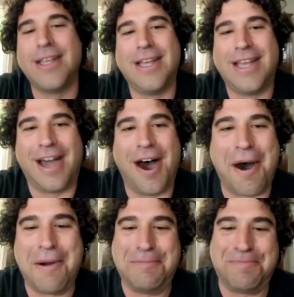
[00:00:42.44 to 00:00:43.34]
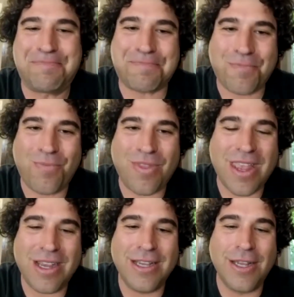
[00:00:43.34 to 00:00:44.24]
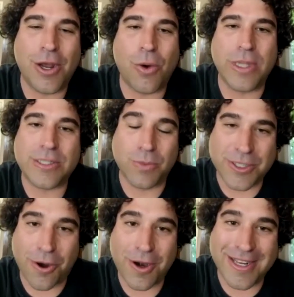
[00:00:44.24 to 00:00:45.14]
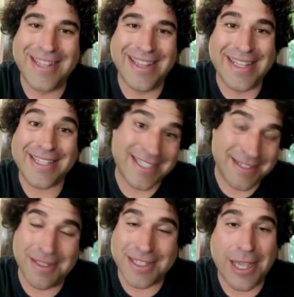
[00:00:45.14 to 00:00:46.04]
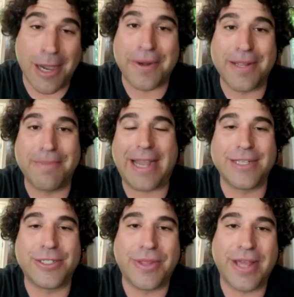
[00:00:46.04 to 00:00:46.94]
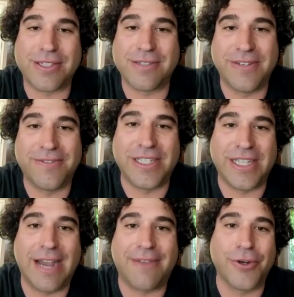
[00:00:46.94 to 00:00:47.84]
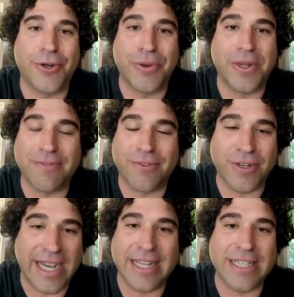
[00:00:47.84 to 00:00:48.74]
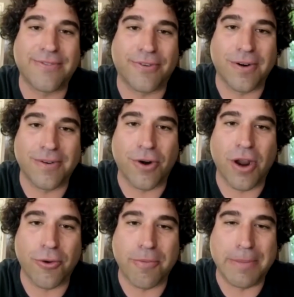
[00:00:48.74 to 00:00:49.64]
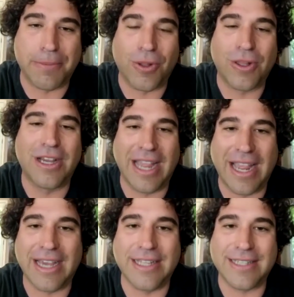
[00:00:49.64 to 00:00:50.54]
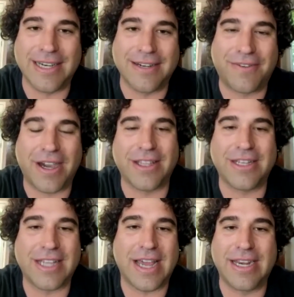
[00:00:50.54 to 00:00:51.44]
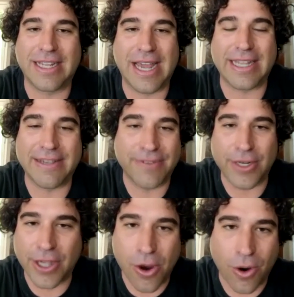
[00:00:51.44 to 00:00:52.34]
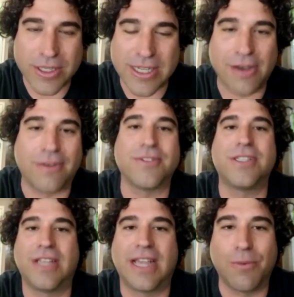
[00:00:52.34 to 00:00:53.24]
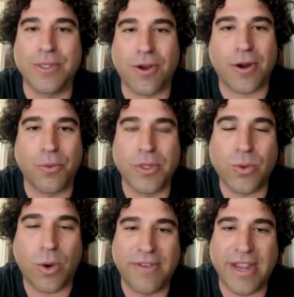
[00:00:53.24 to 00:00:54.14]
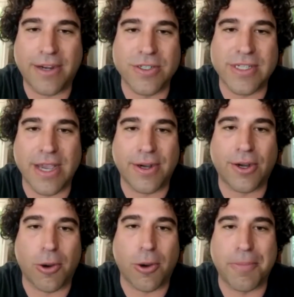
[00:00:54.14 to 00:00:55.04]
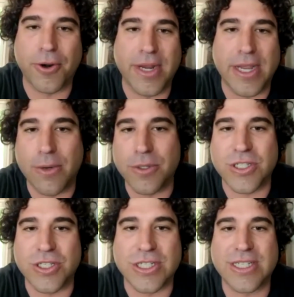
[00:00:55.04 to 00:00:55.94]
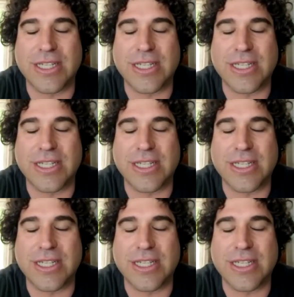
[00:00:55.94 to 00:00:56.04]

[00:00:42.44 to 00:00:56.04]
Um, we started this company back in 2015 after doing it for decades for other people, and finally decided to kind of give it a go ourselves. And we started with 12 acres down in Carpinteria, which is just